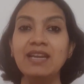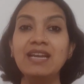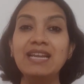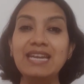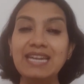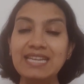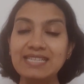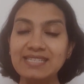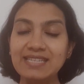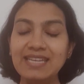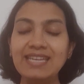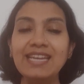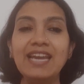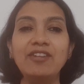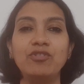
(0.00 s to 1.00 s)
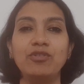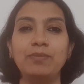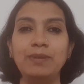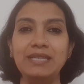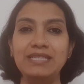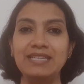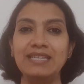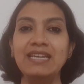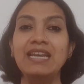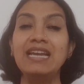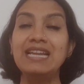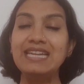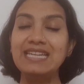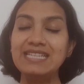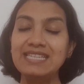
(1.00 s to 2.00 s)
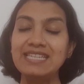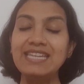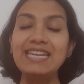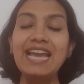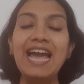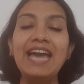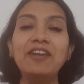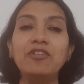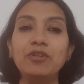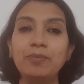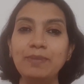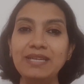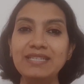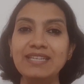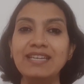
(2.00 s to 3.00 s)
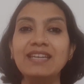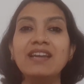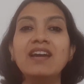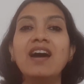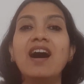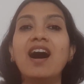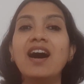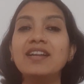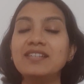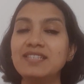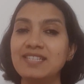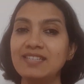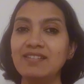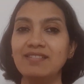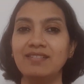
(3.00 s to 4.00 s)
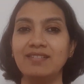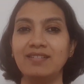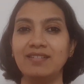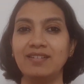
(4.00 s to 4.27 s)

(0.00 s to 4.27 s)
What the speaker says: listening and repeating, listening and repeating until